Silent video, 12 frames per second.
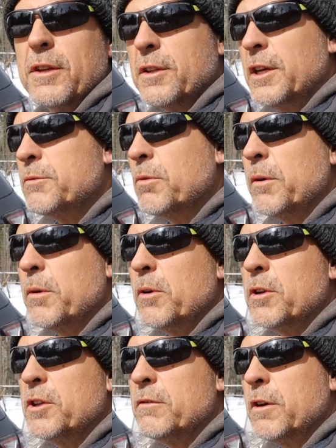That's why we
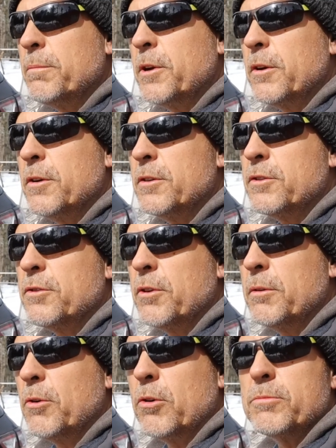want to live up here on this
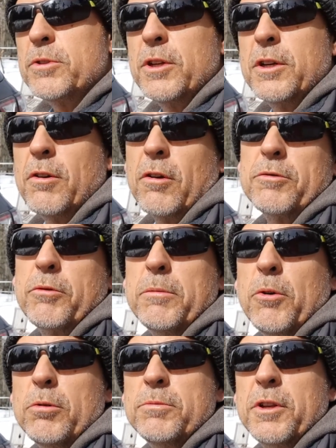dream homestead. Our dream
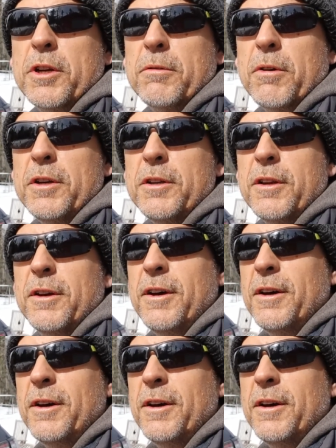homestead, right?